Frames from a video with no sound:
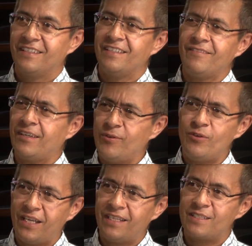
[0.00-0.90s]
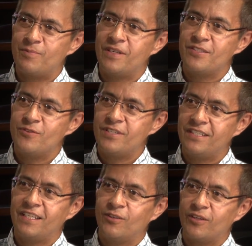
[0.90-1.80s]
Have you had experience using
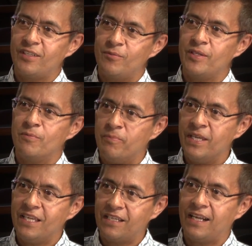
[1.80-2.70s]
technology with big